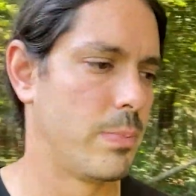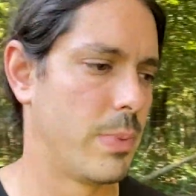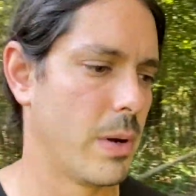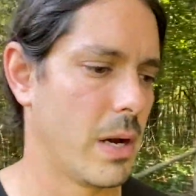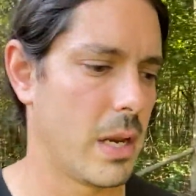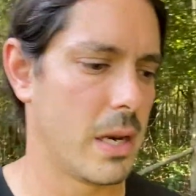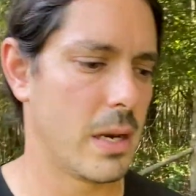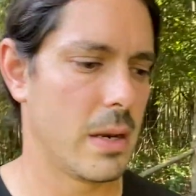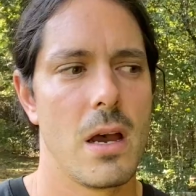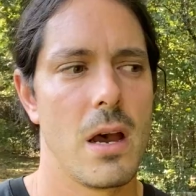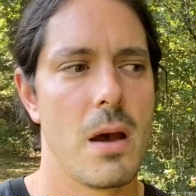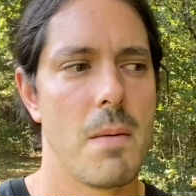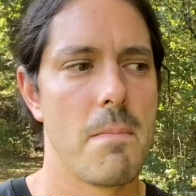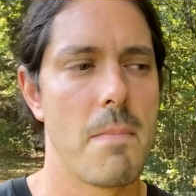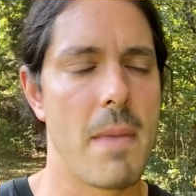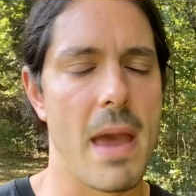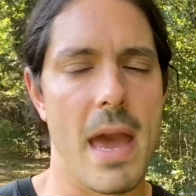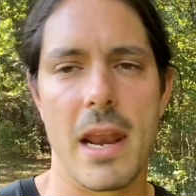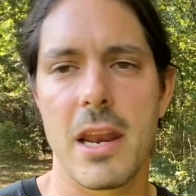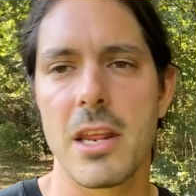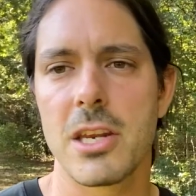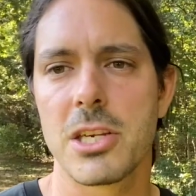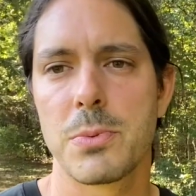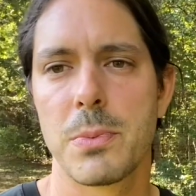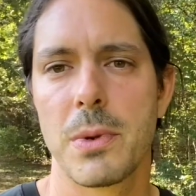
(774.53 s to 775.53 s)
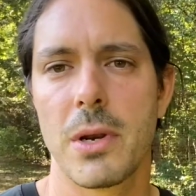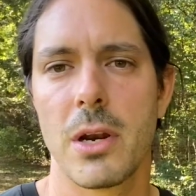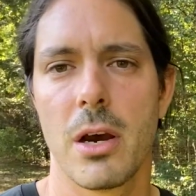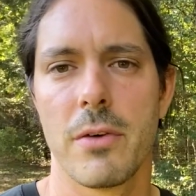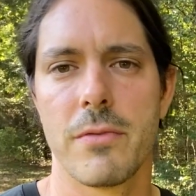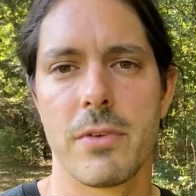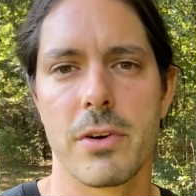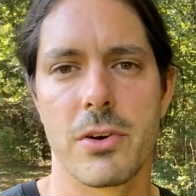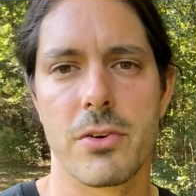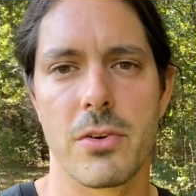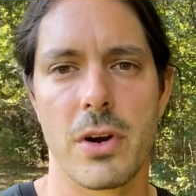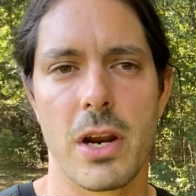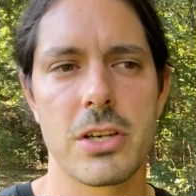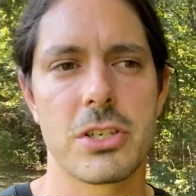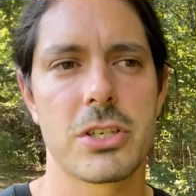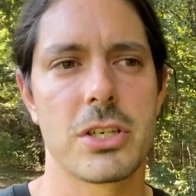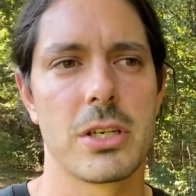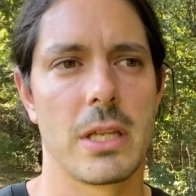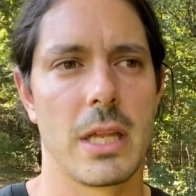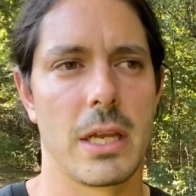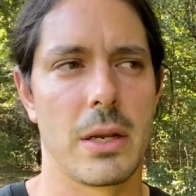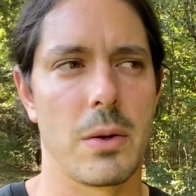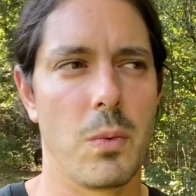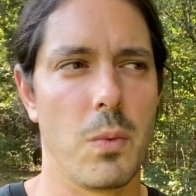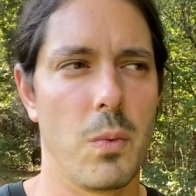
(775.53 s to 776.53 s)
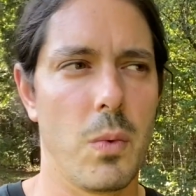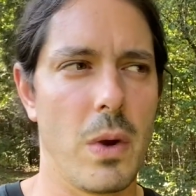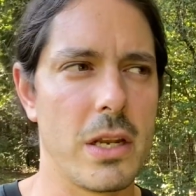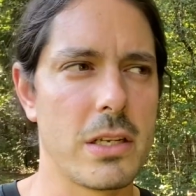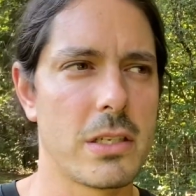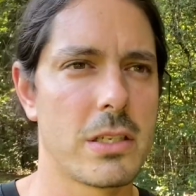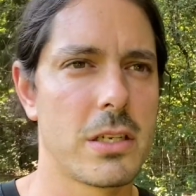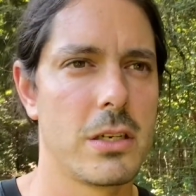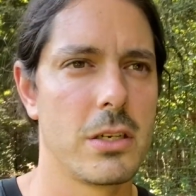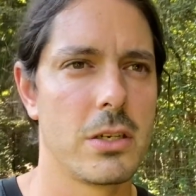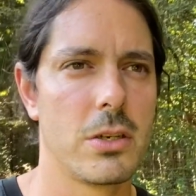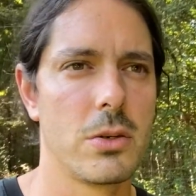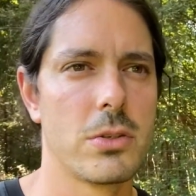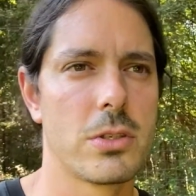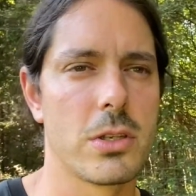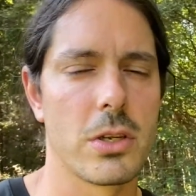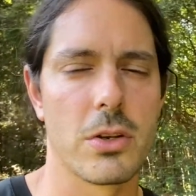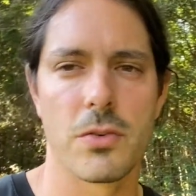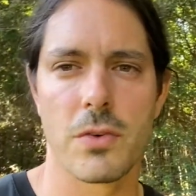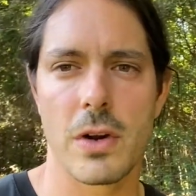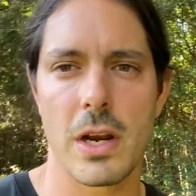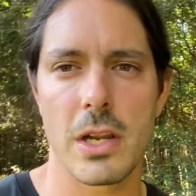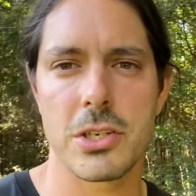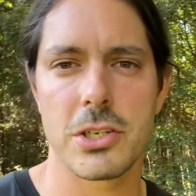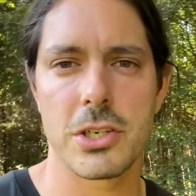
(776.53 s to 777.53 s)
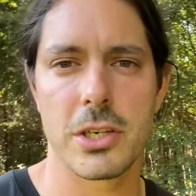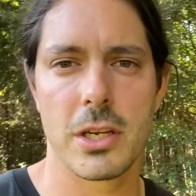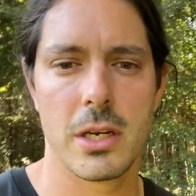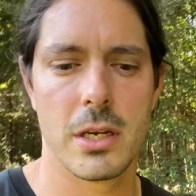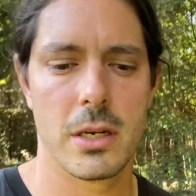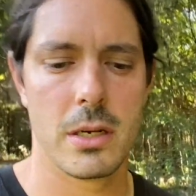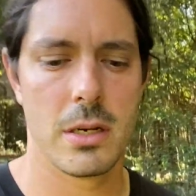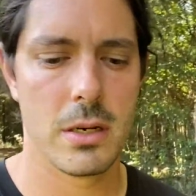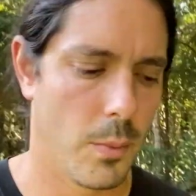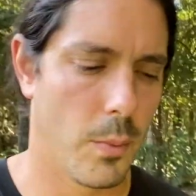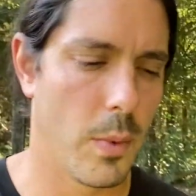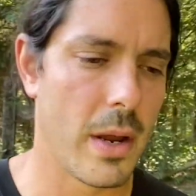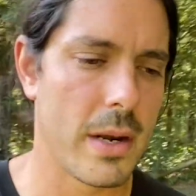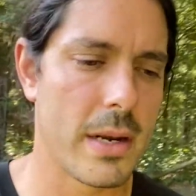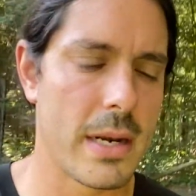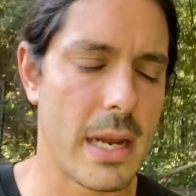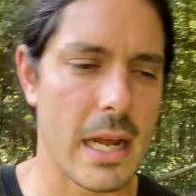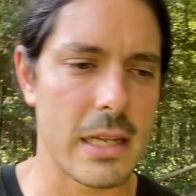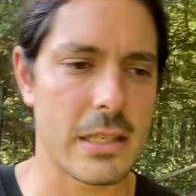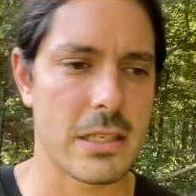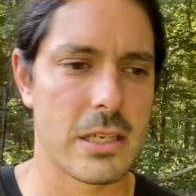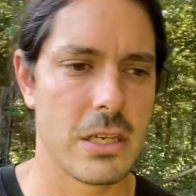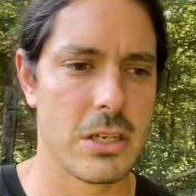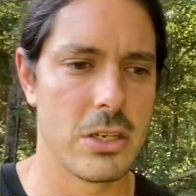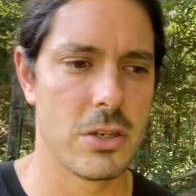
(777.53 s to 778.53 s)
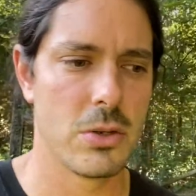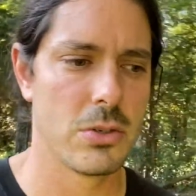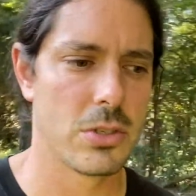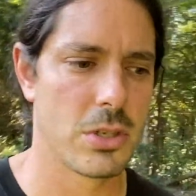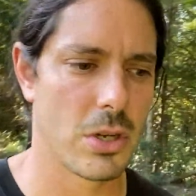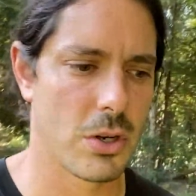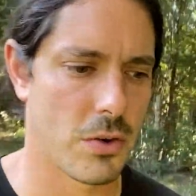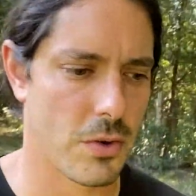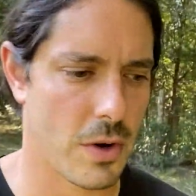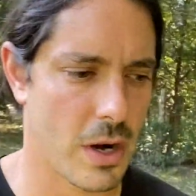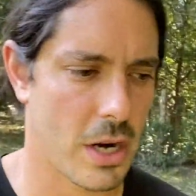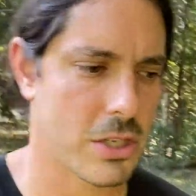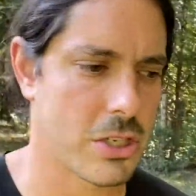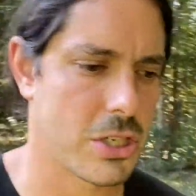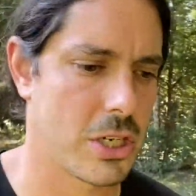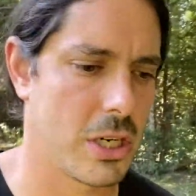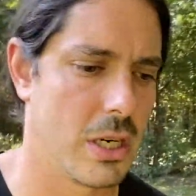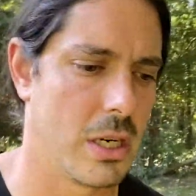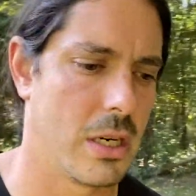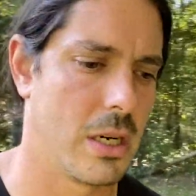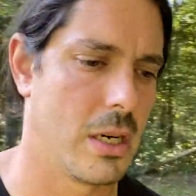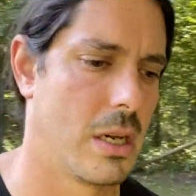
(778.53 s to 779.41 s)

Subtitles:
but a management of aggression, like when to use aggression, when not to use aggression,